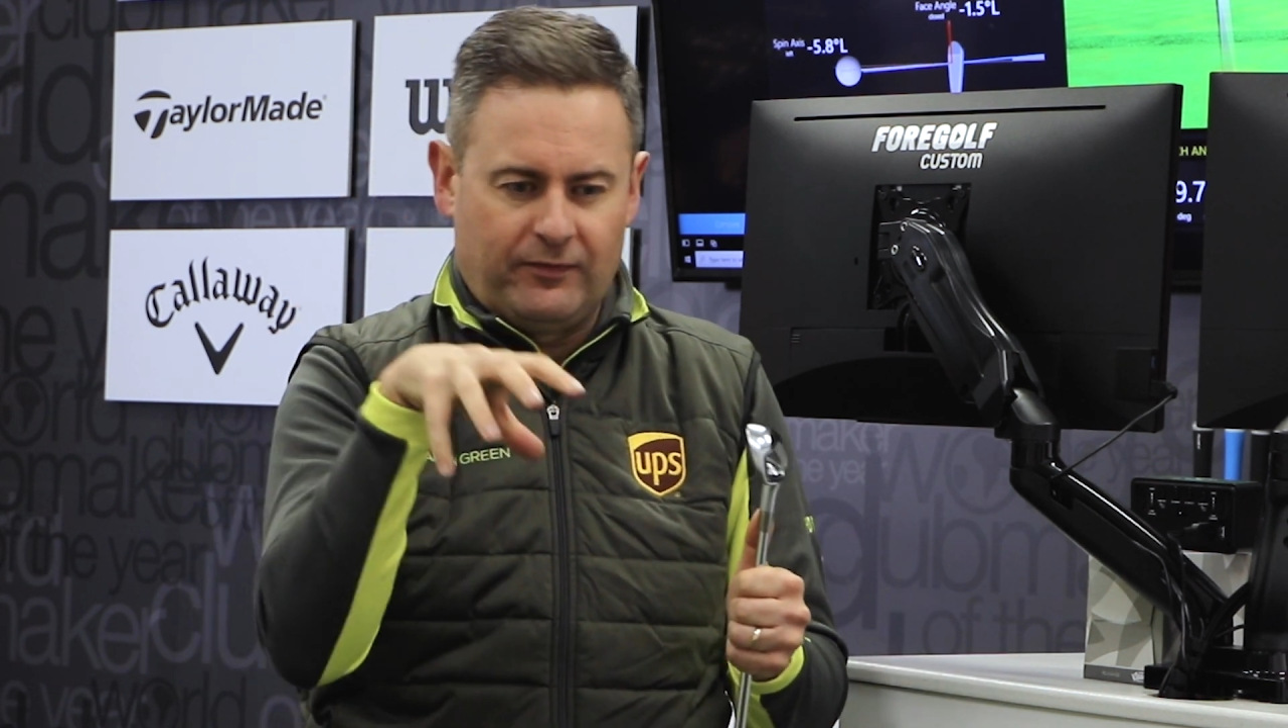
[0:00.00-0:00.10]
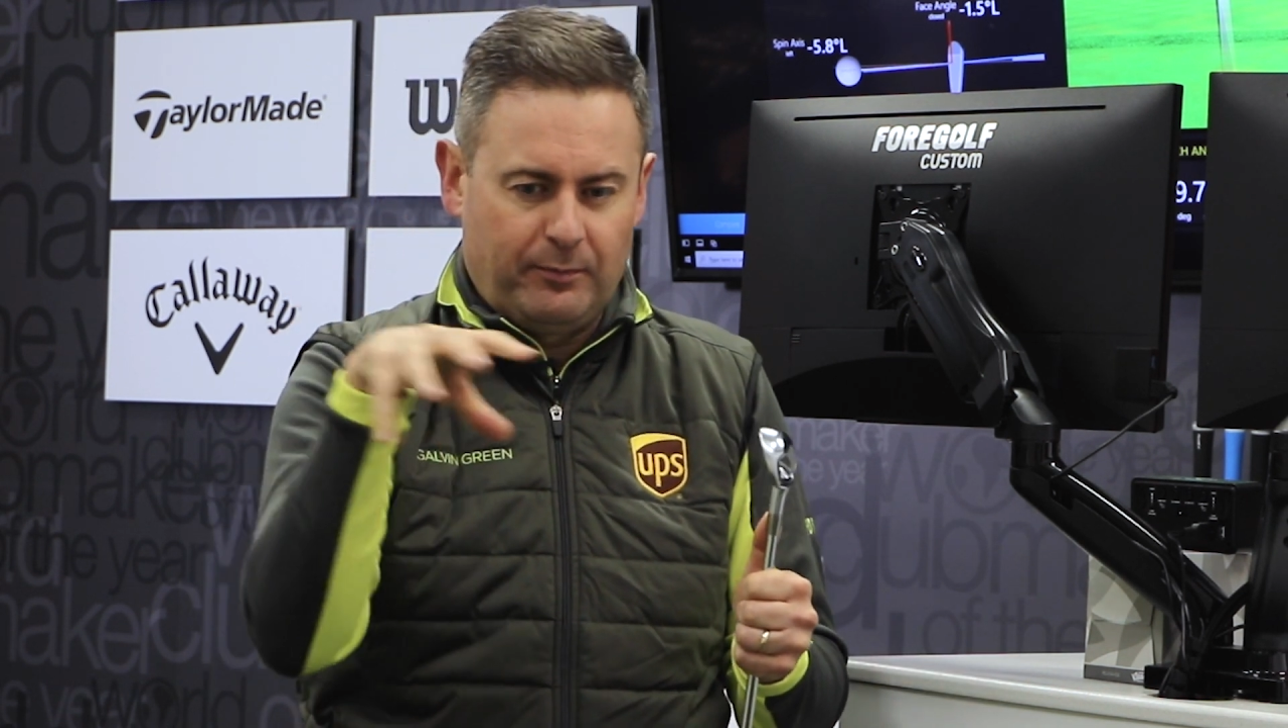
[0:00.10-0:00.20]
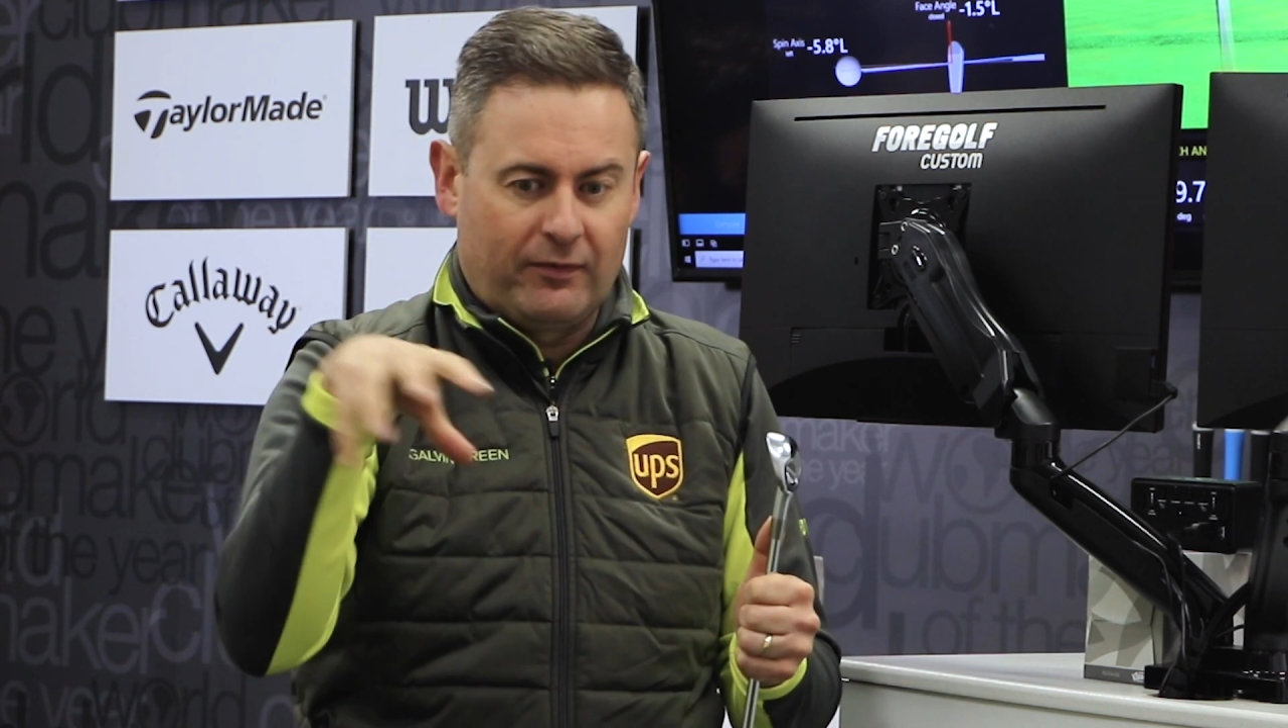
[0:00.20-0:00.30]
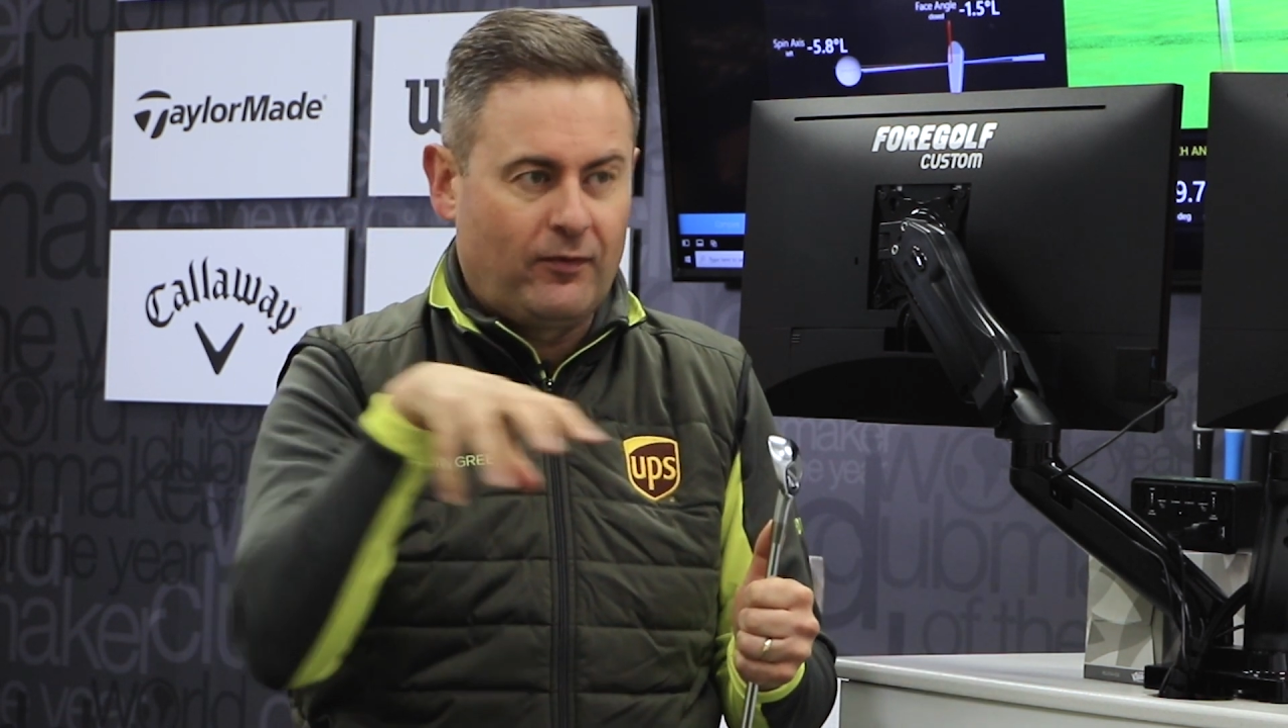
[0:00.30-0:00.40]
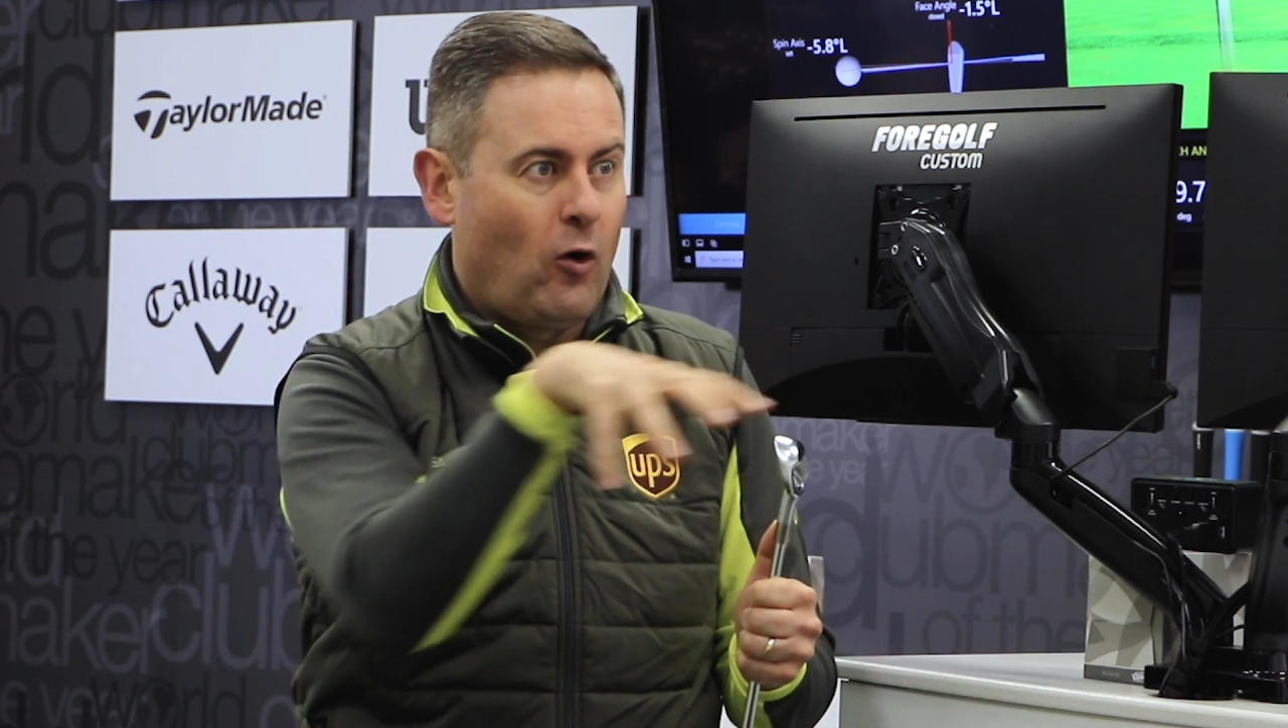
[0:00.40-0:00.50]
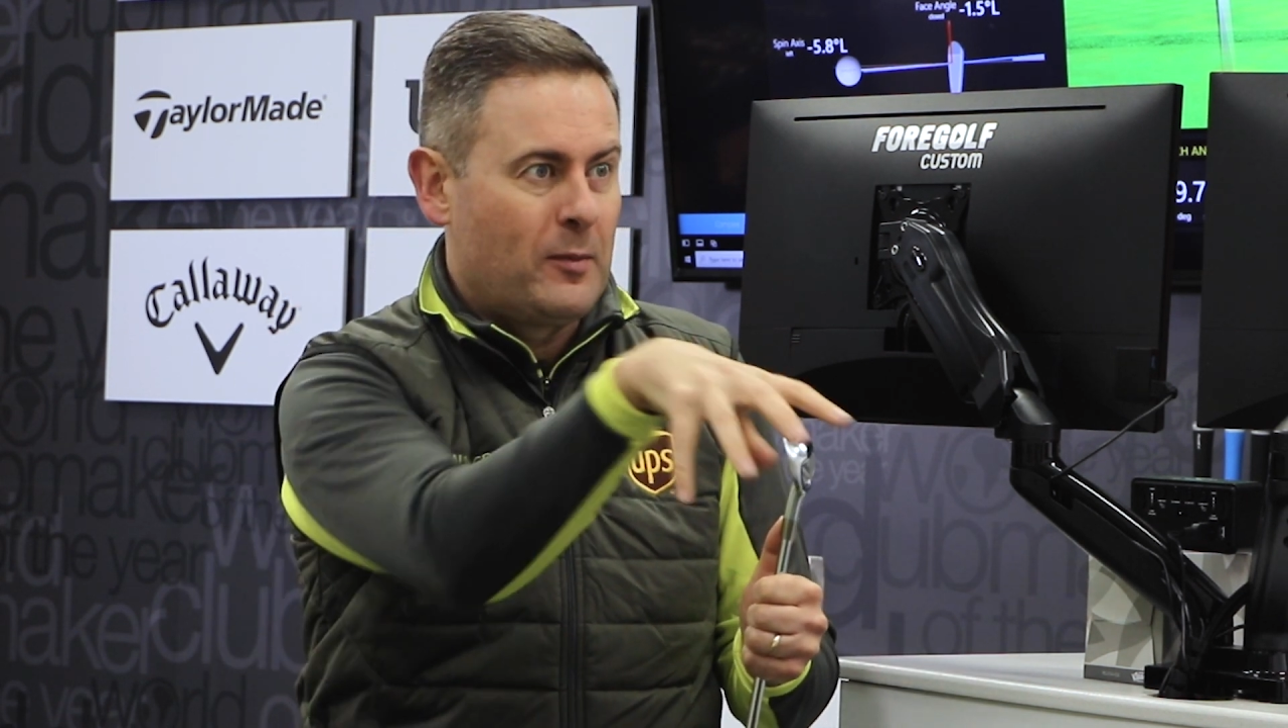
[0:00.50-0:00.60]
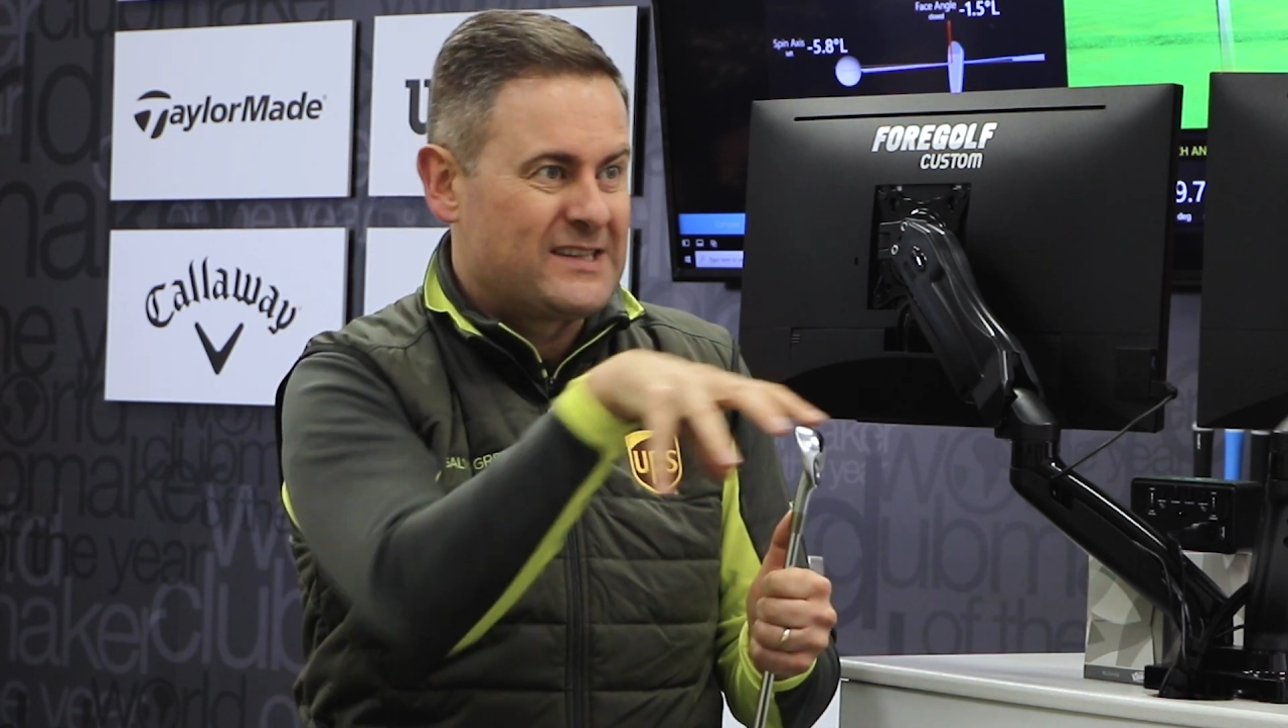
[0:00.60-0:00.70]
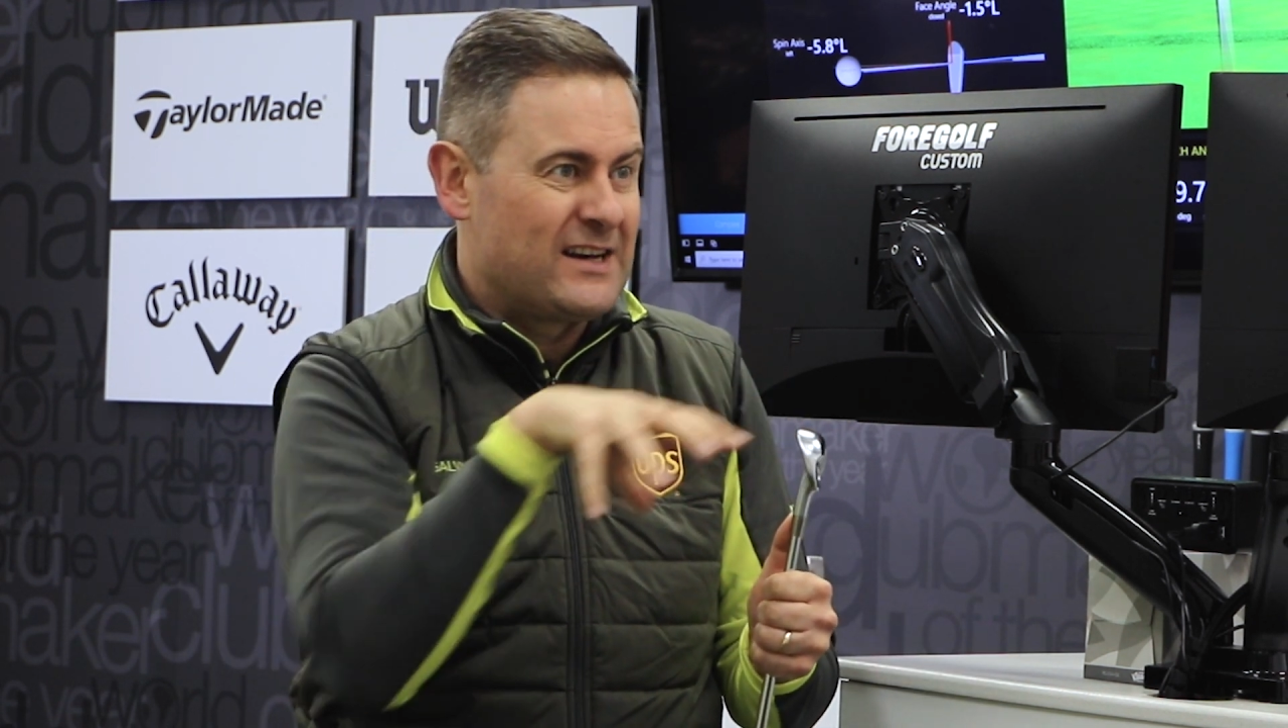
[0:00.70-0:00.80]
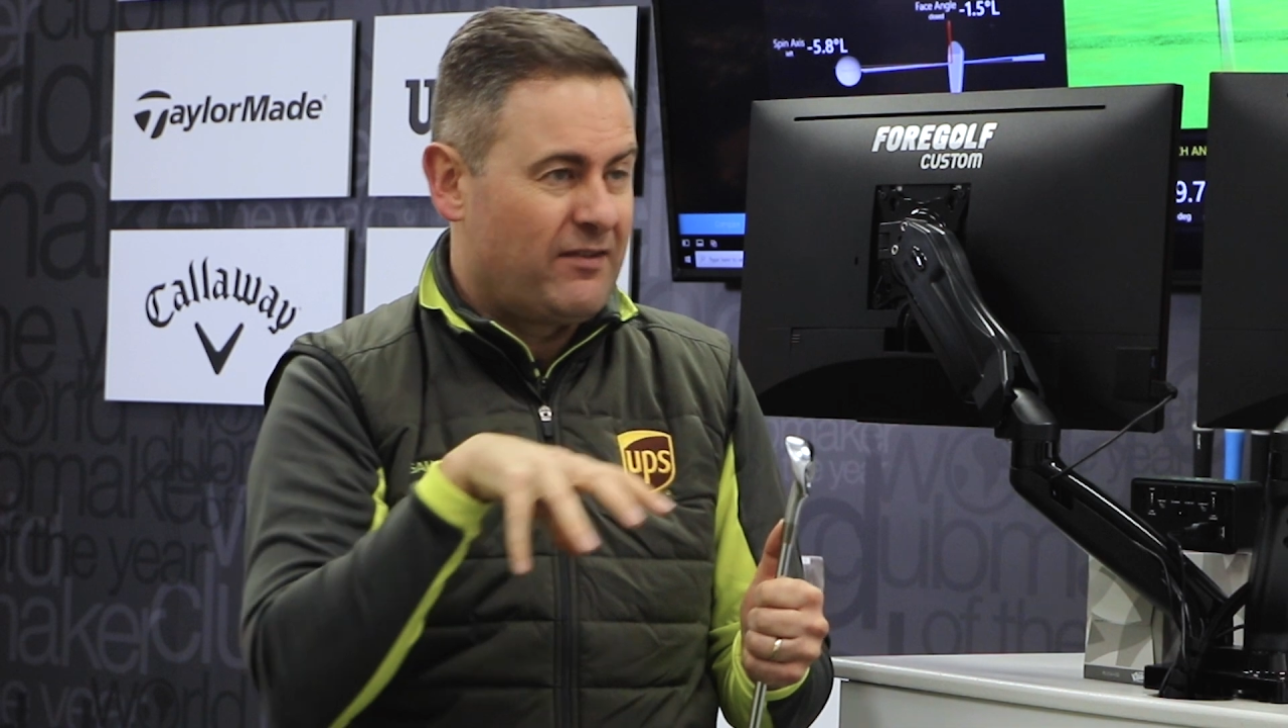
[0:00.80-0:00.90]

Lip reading: performance